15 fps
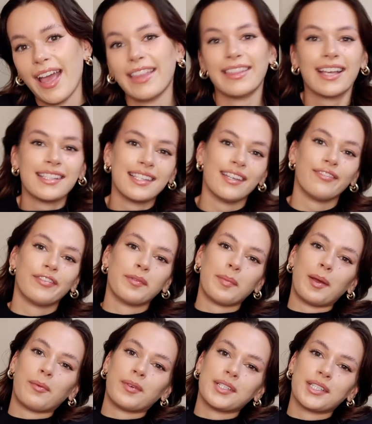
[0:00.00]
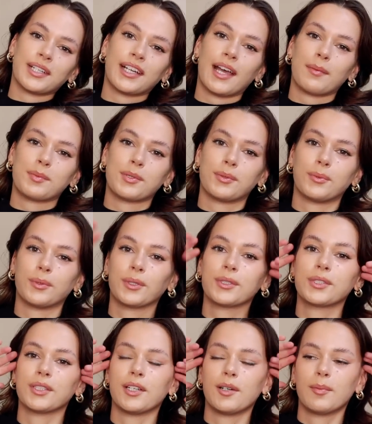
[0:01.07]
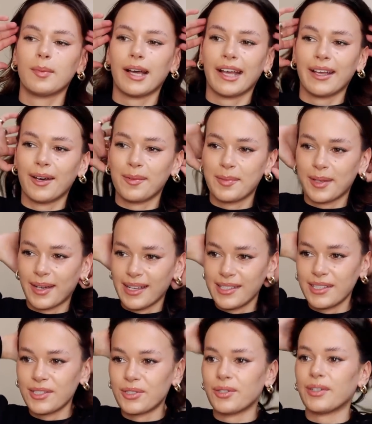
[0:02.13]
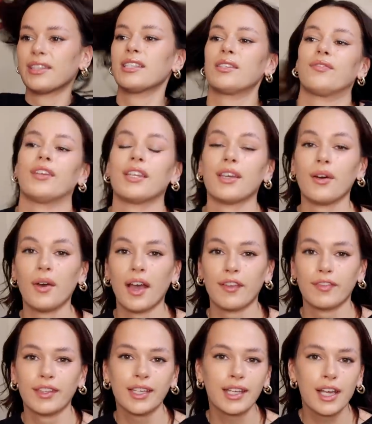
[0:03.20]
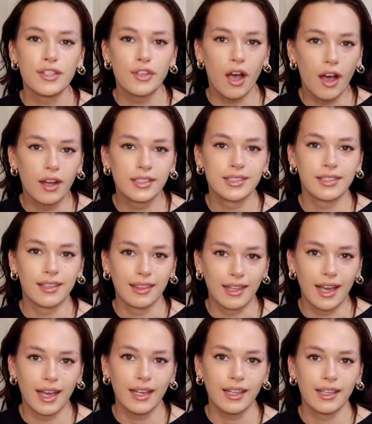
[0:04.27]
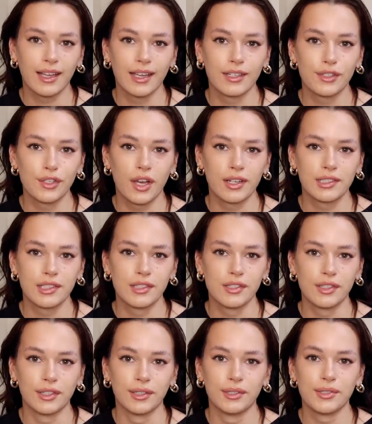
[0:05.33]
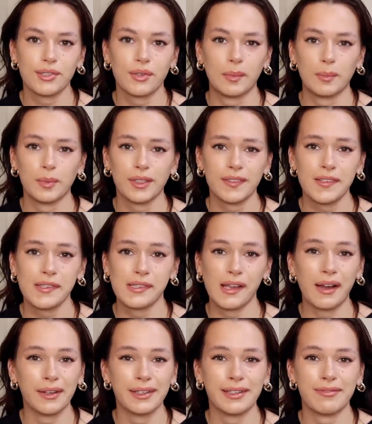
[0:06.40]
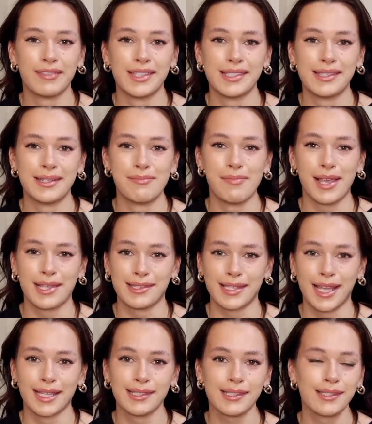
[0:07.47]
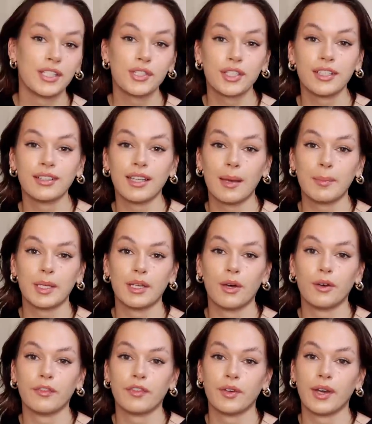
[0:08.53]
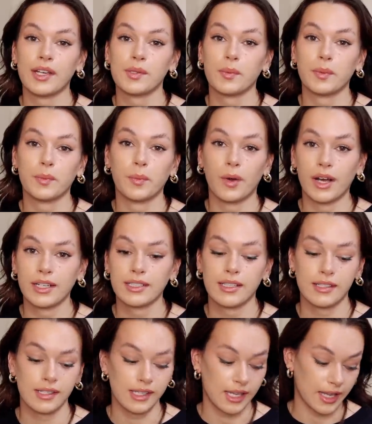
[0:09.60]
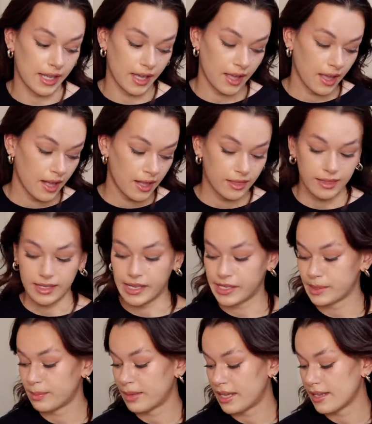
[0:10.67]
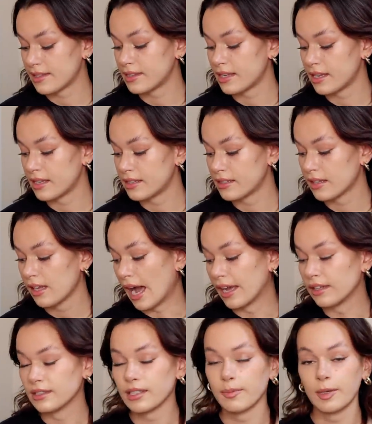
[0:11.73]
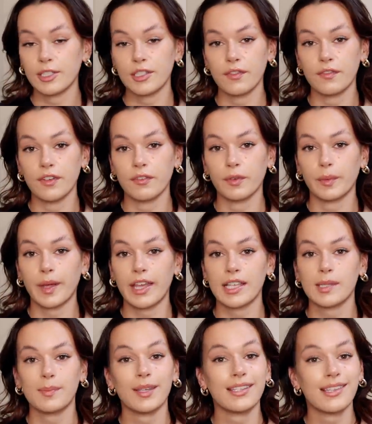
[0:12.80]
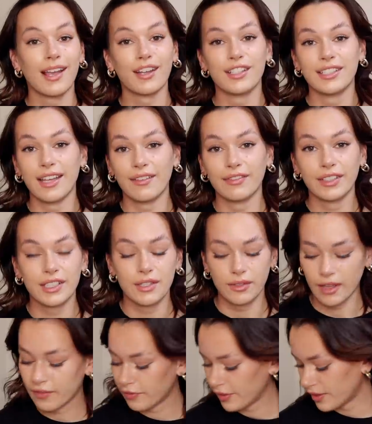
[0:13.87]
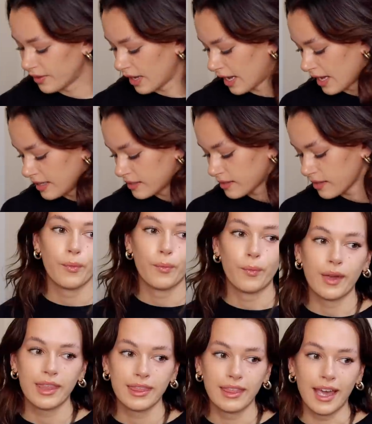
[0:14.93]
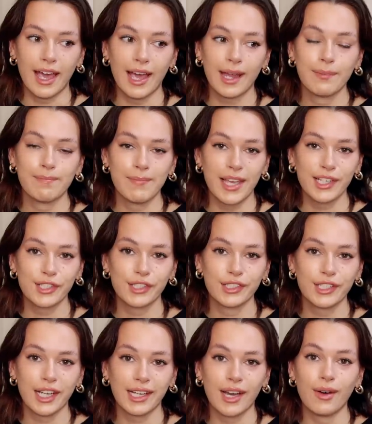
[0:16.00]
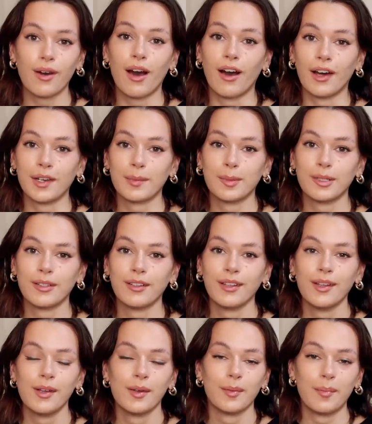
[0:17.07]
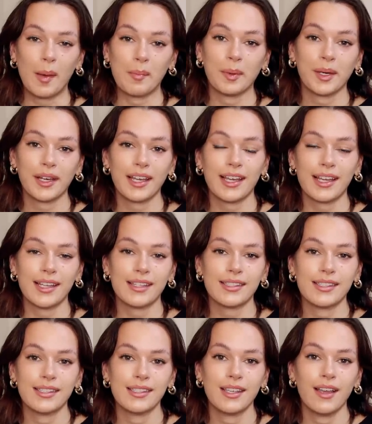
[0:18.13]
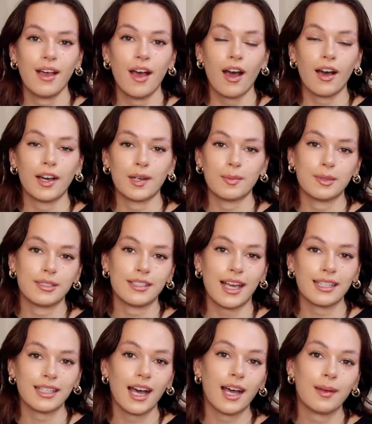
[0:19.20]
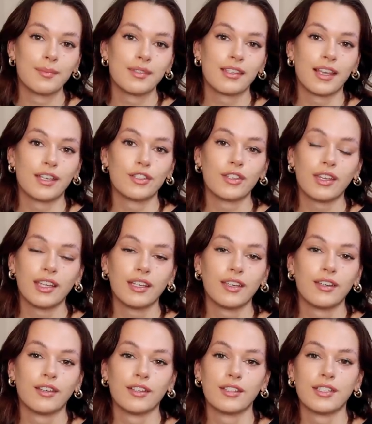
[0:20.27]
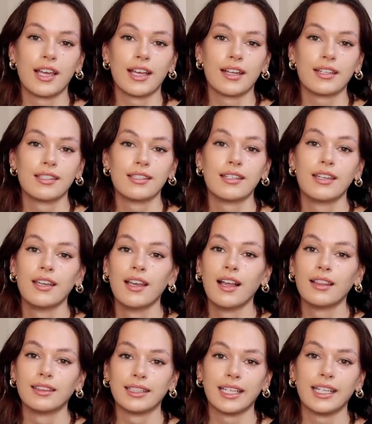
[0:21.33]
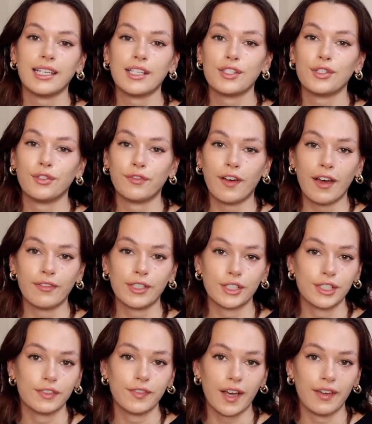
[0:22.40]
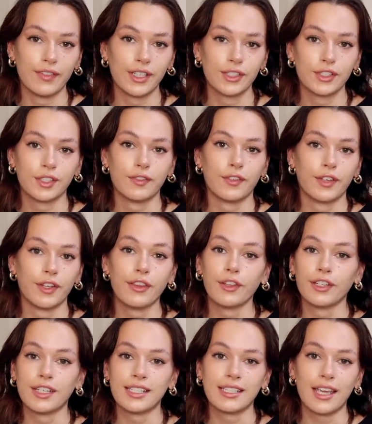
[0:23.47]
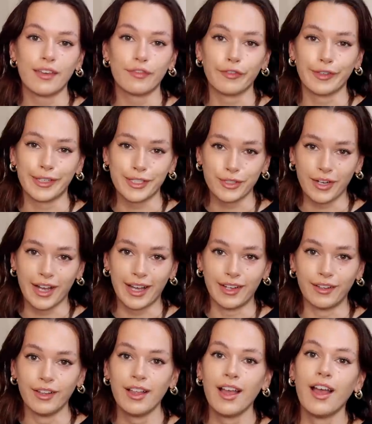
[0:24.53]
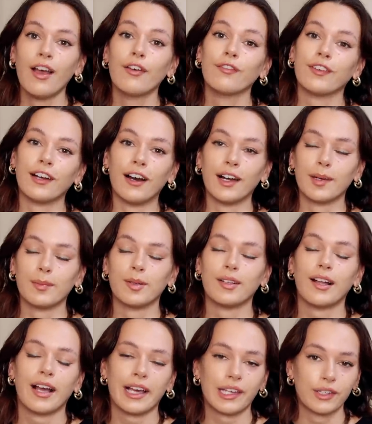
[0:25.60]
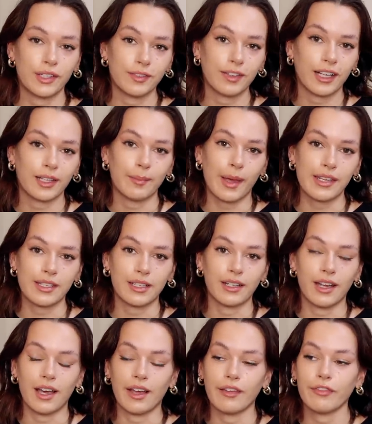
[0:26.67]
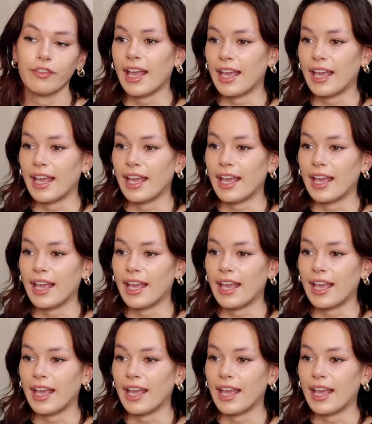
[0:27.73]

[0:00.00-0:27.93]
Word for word: And that's it for my winter capsule wardrobe. I hope you guys enjoyed this video. I feel like I talked a lot and kind of talked in circles, so I'm really sorry if this didn't make sense. Make sure to let me know if you guys would want to see these pieces styled a bunch of different ways, because I could definitely do that for you guys. With that, make sure to check out Audible. Remember, it's audible dot com slash Lainey, or text Lainey to five hundred five hundred for a thirty day free trial for Audible. I couldn't recommend it enough.